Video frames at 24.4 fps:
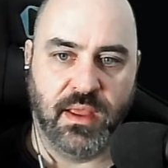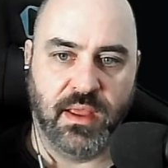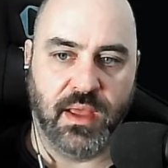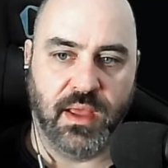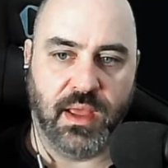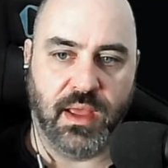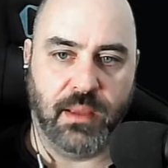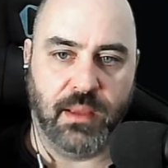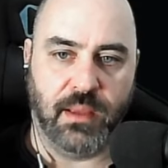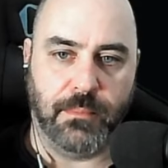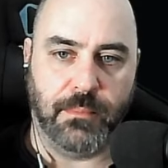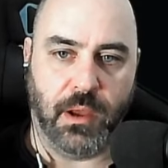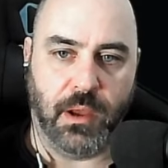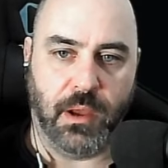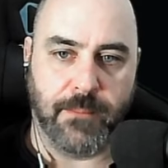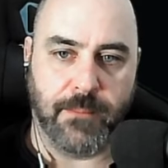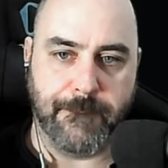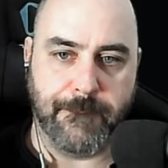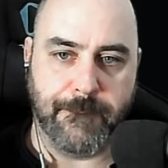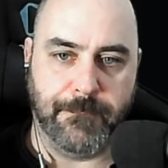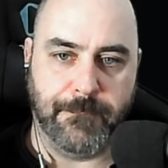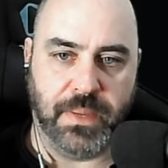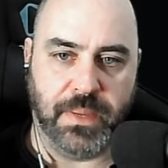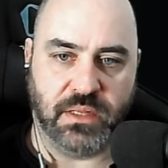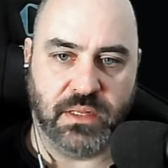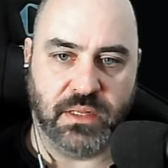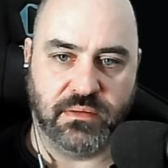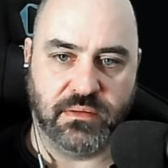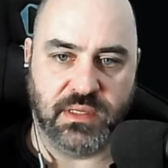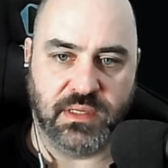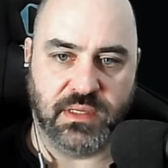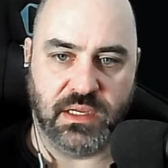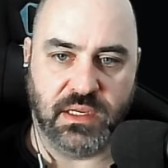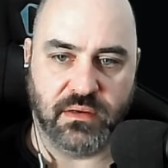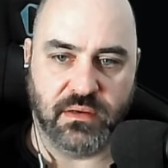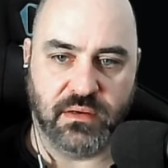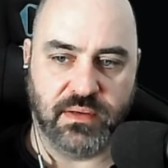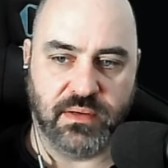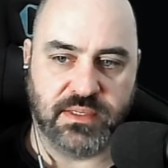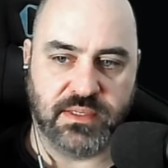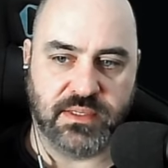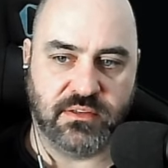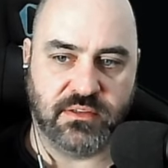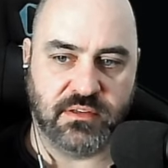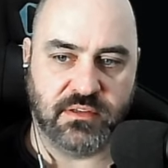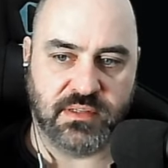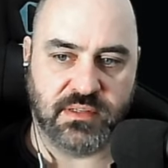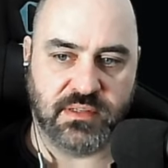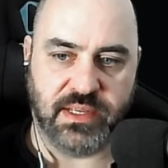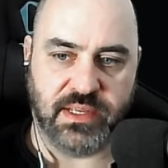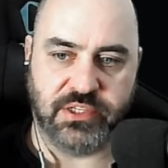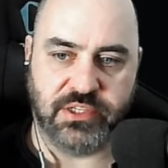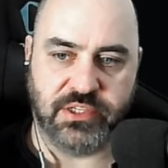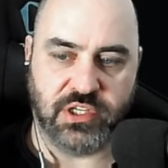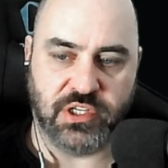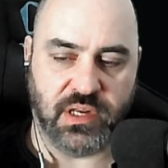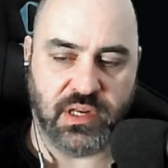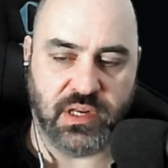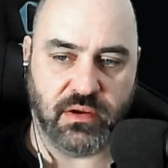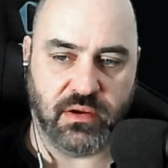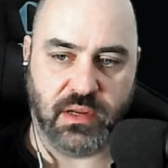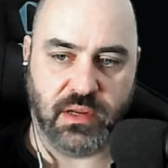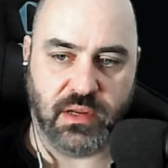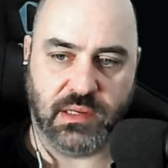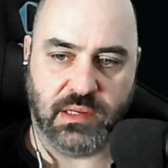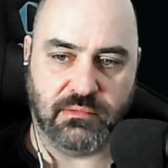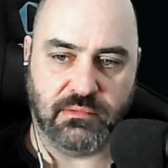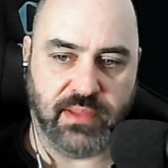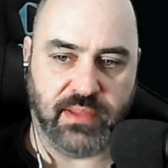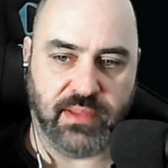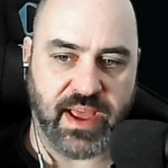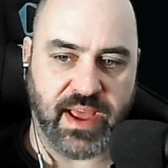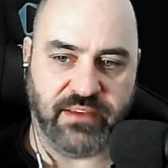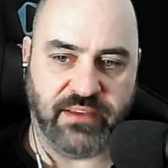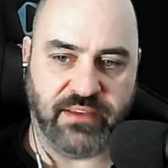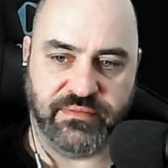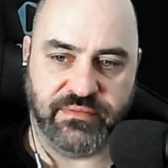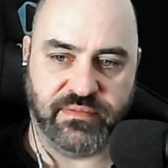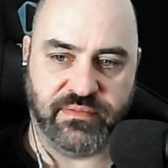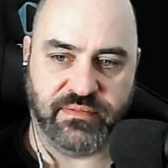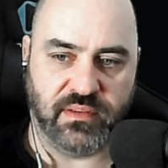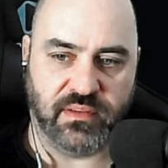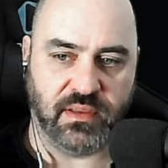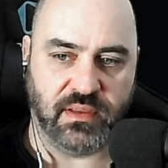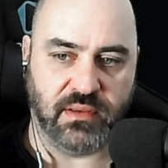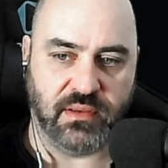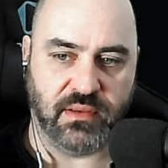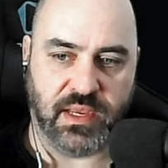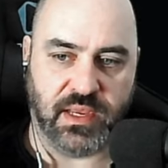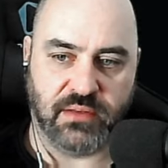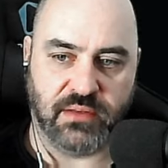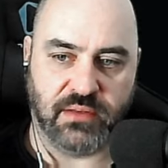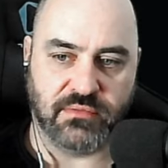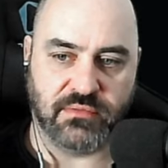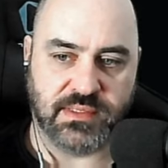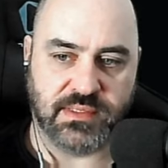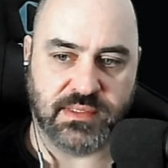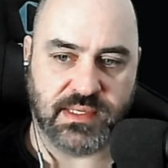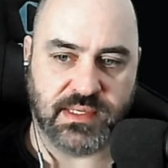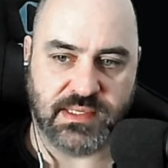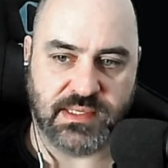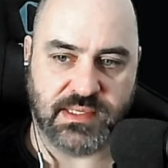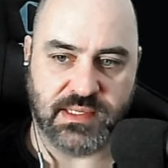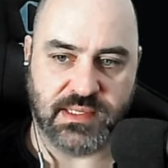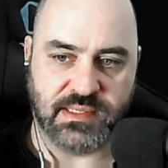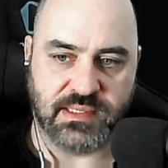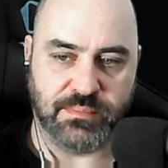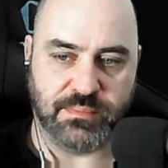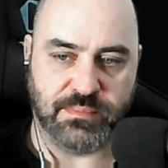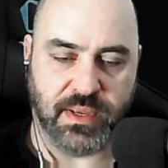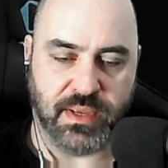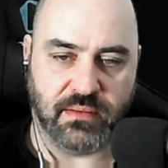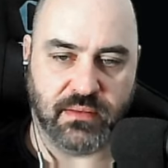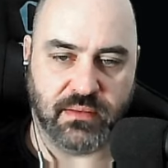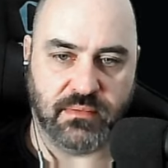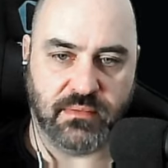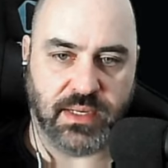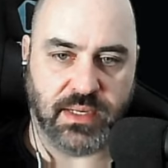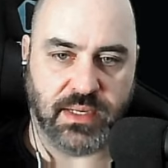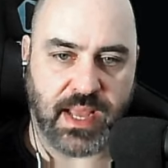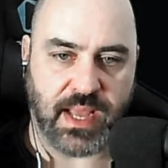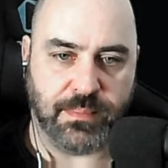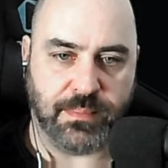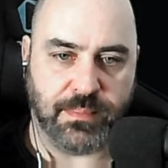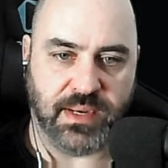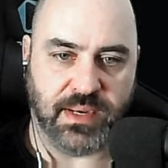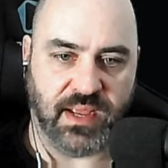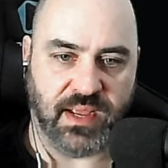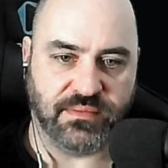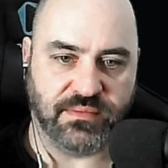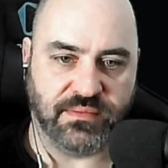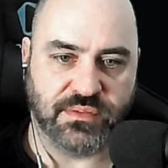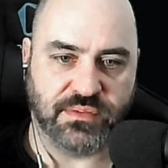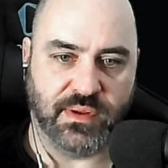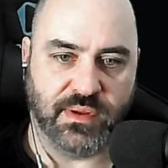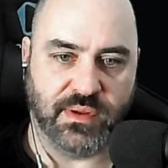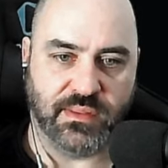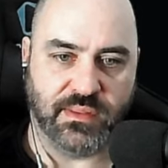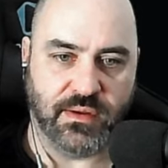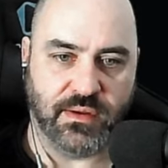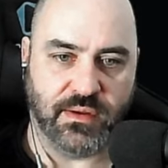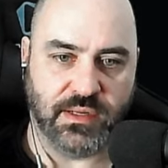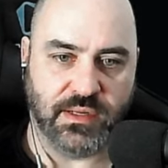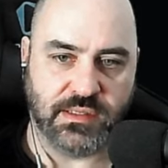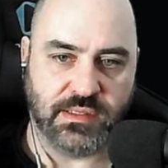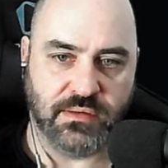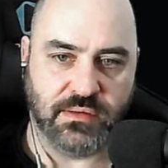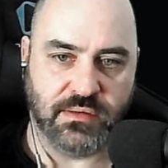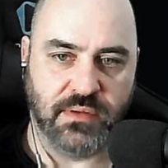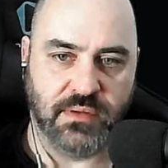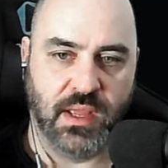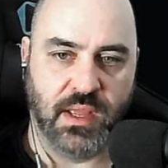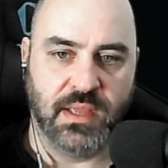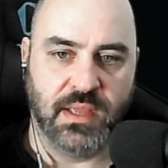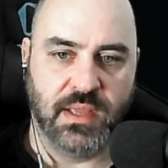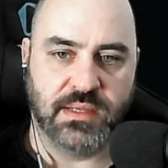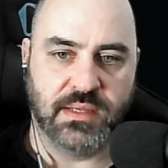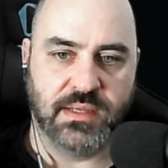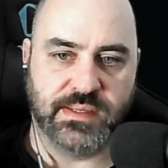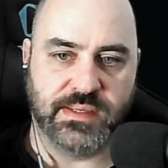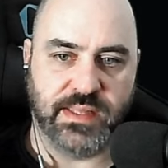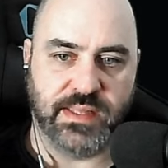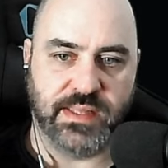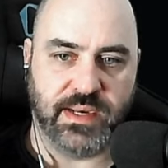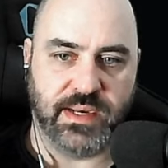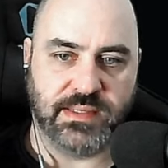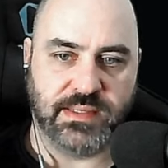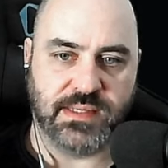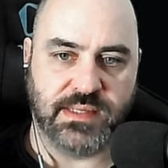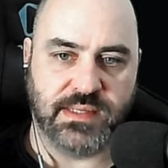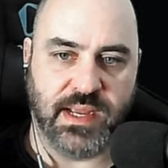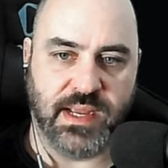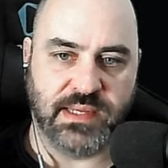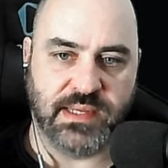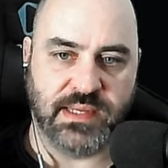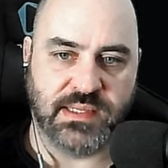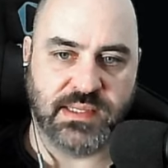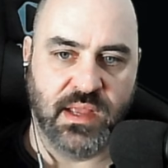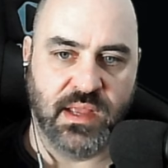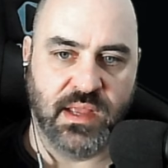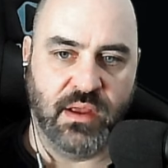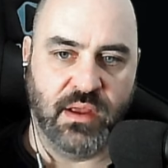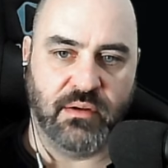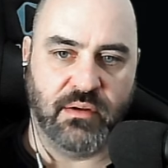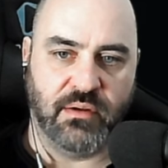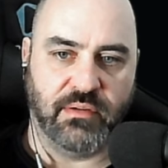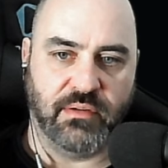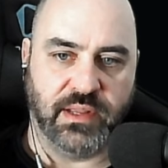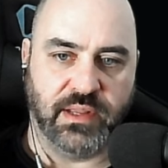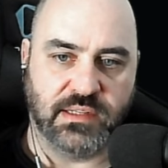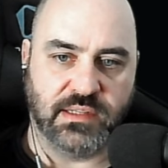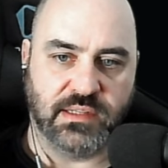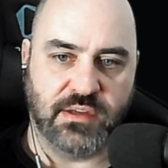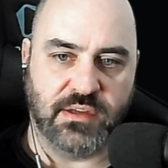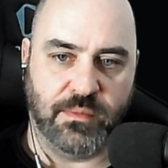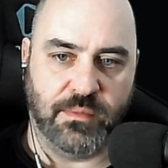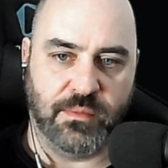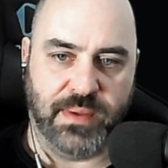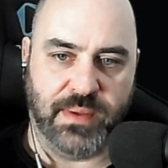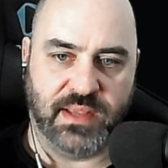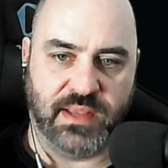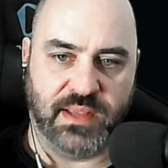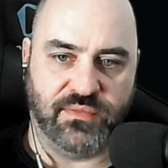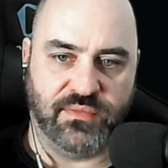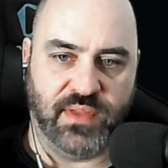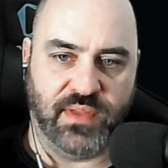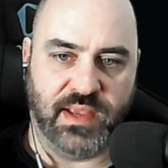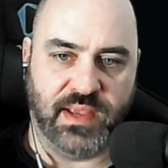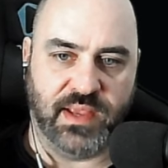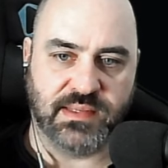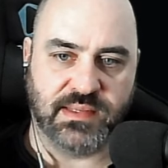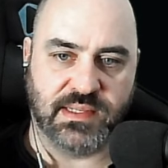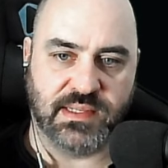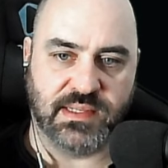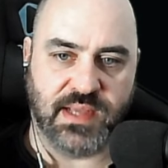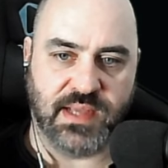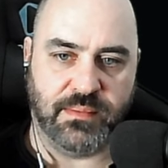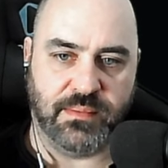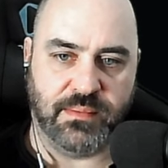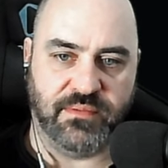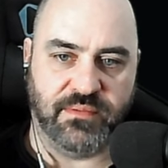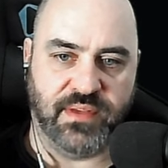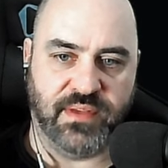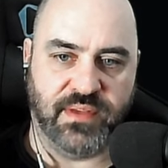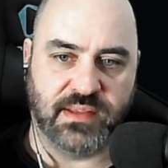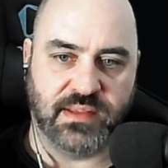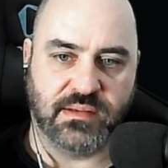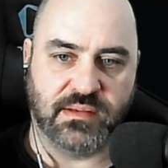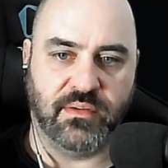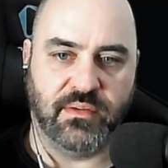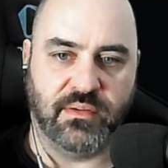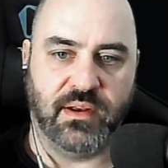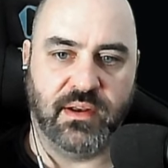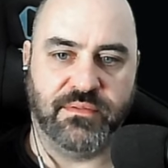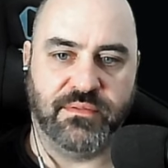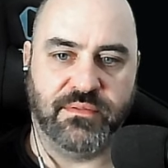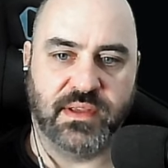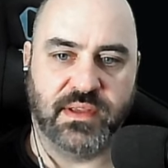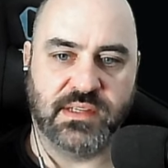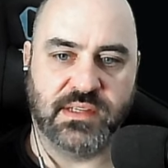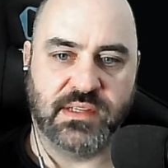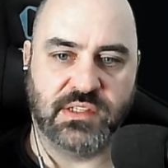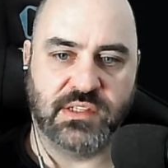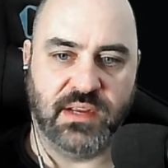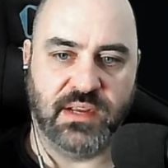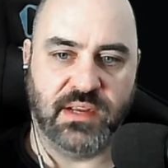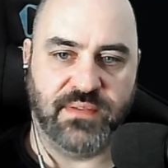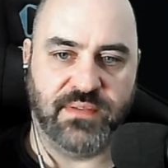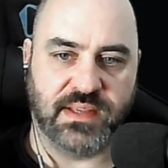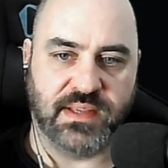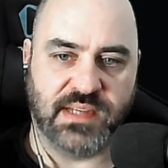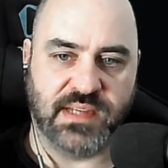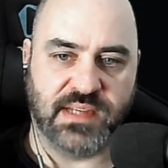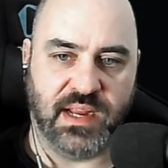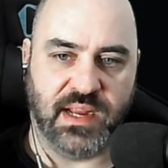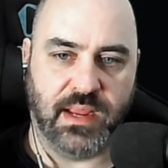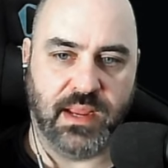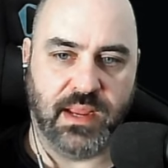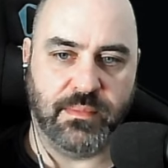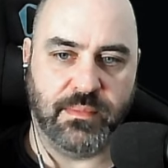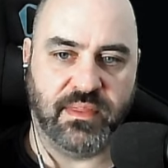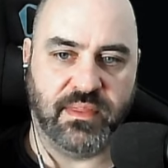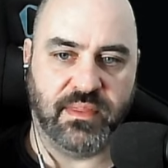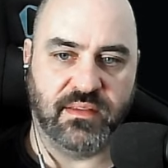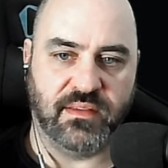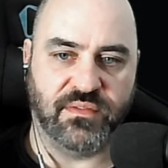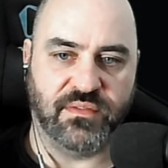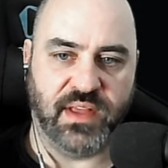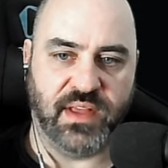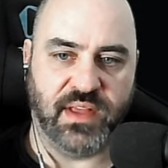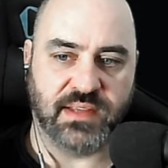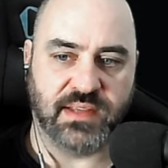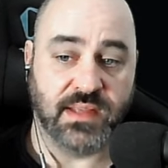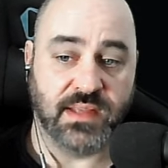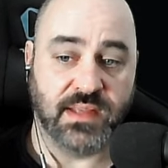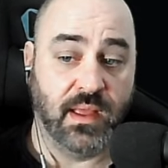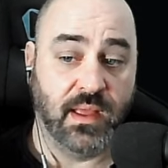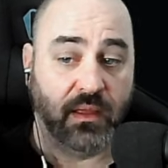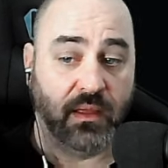Our belt here is just a generic life and resistance belt. It happened to have strength on it too, so that is nice. We're running a topaz flask, a diamond flask, a granite flask, a jade flask, and an amethyst flask.